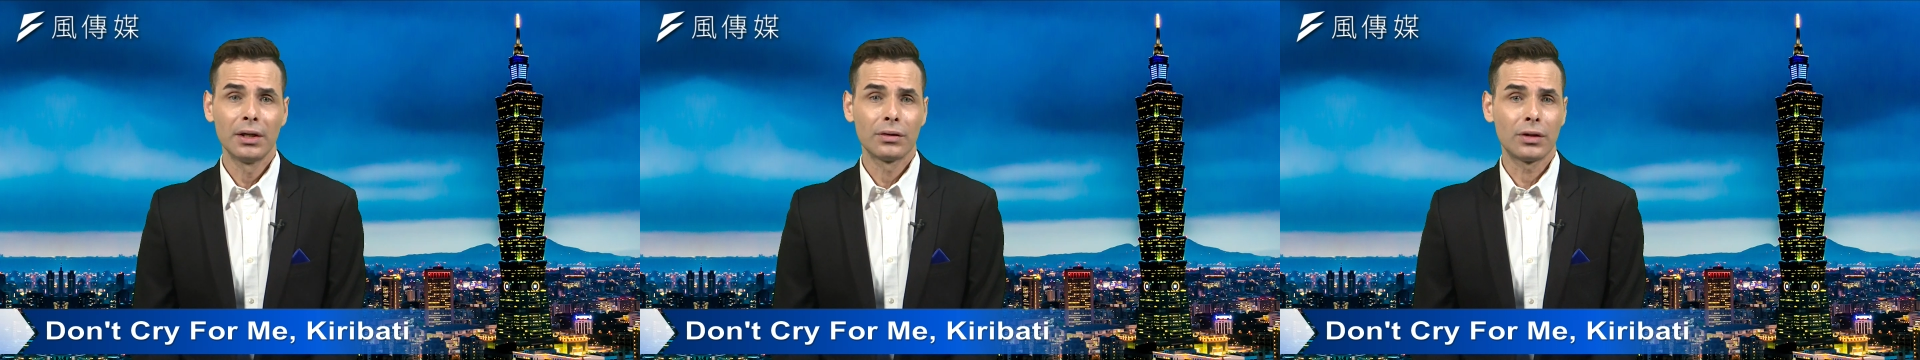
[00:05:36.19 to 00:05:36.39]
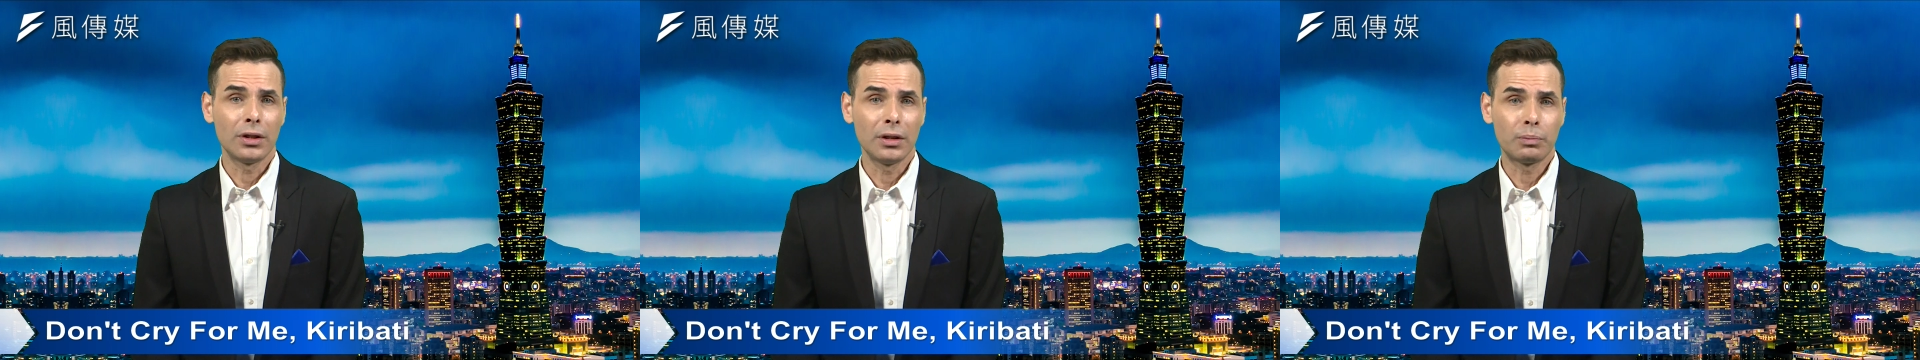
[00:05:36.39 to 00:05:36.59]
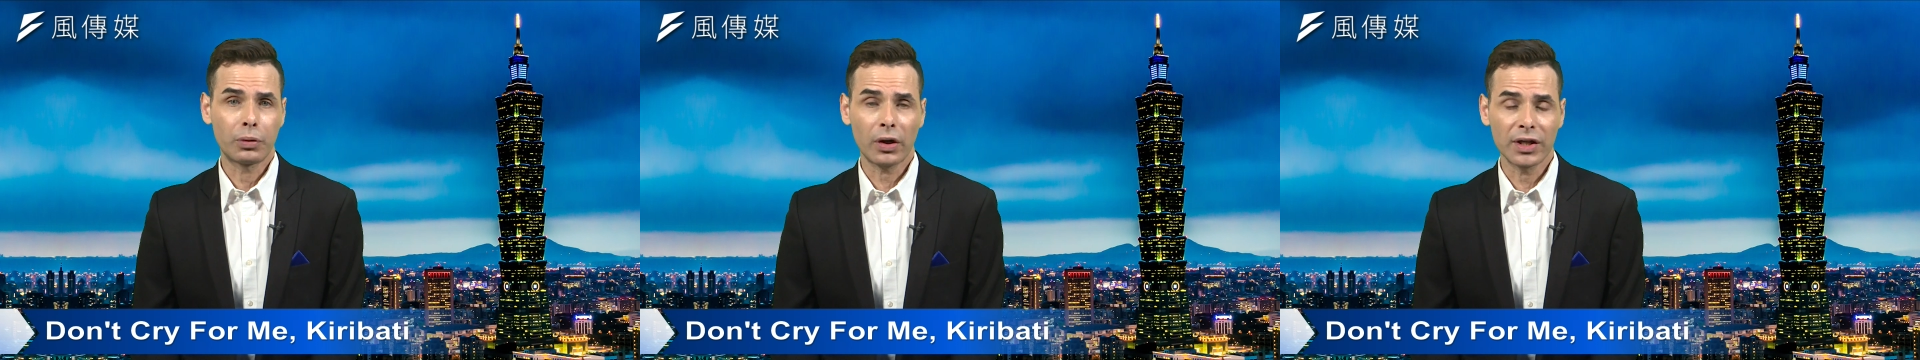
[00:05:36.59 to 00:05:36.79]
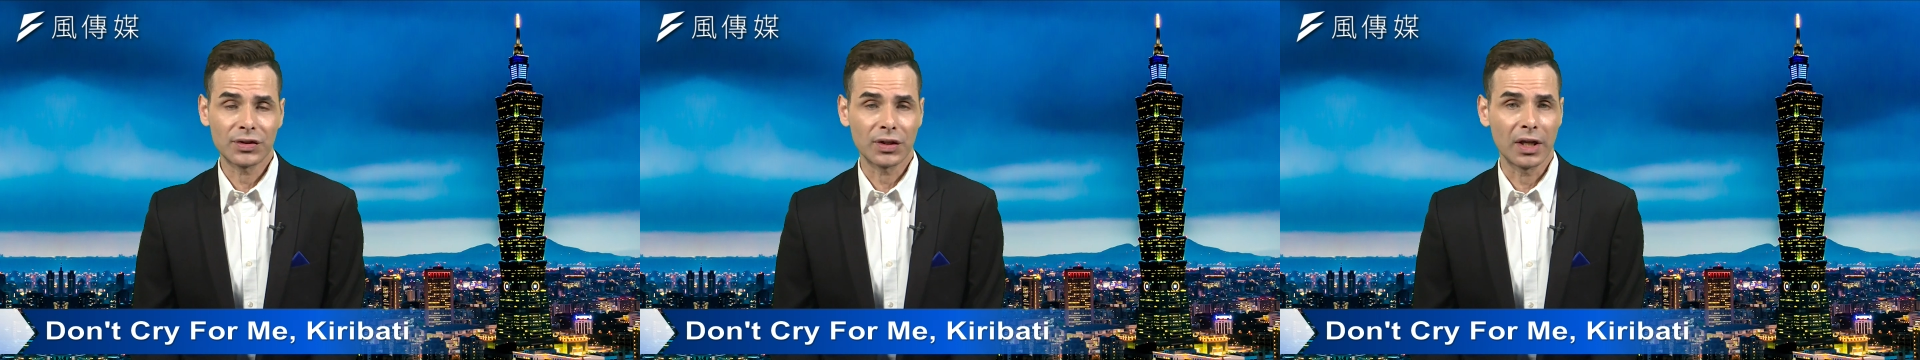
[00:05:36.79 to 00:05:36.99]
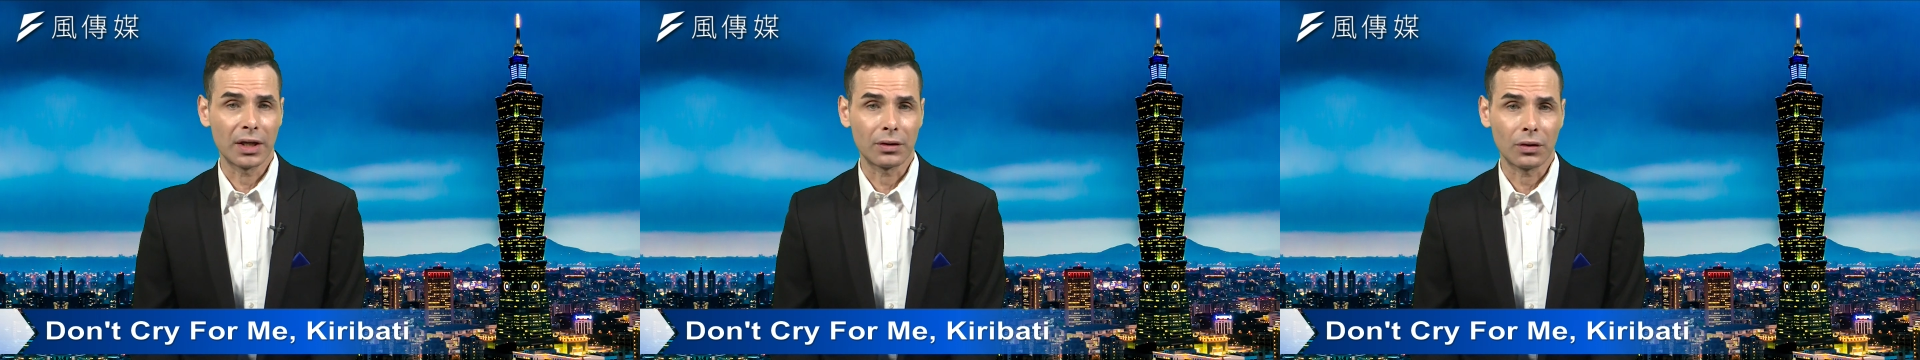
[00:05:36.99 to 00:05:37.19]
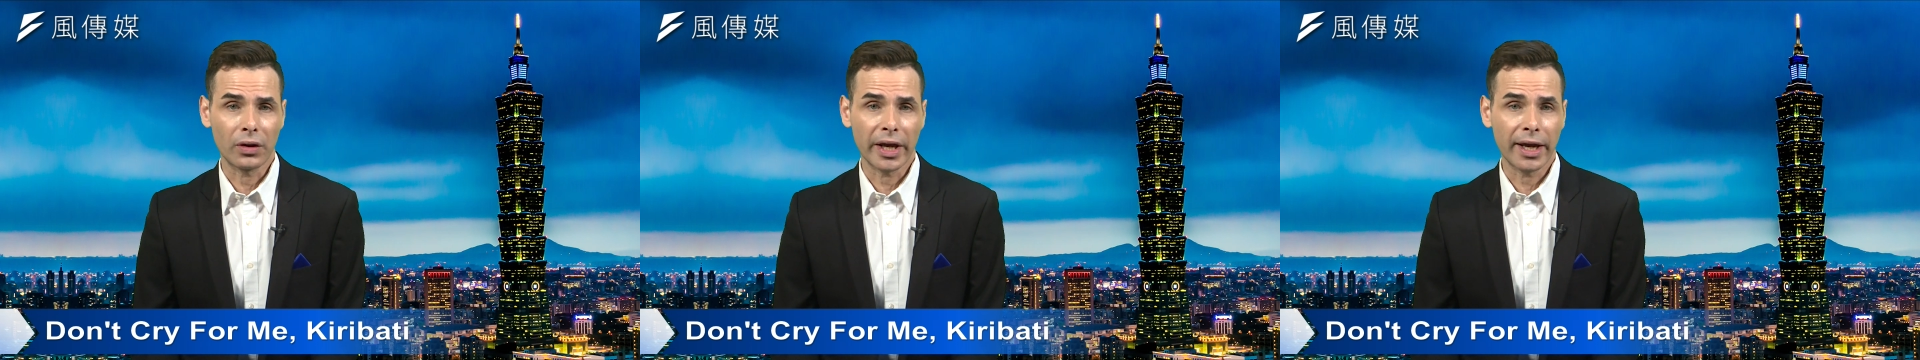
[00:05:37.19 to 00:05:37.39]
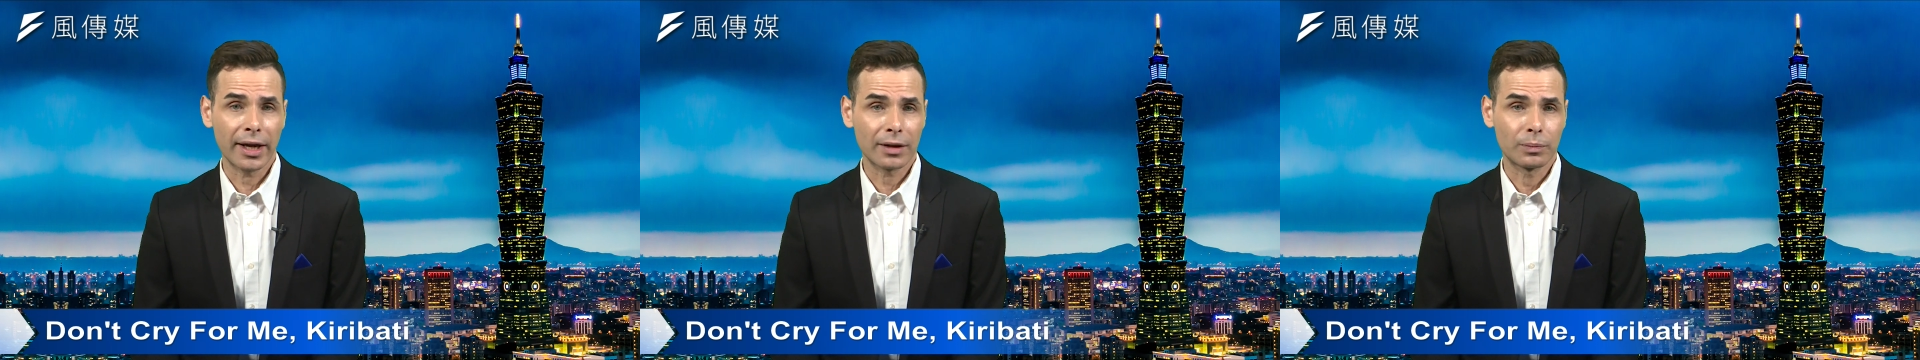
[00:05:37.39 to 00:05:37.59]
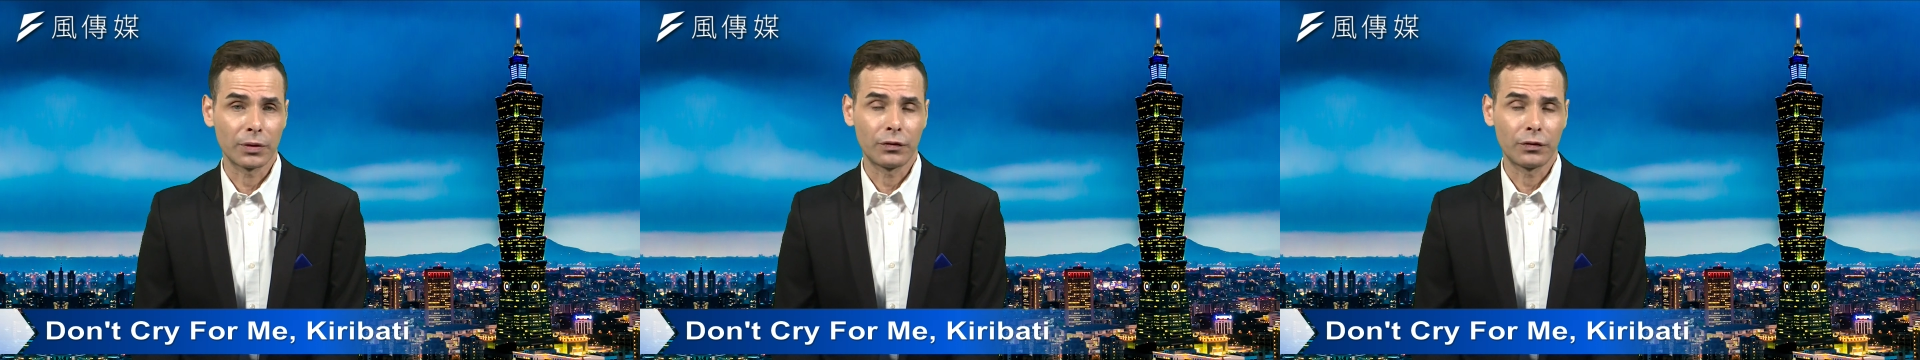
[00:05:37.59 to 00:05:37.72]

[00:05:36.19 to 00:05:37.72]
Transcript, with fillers: The president elect,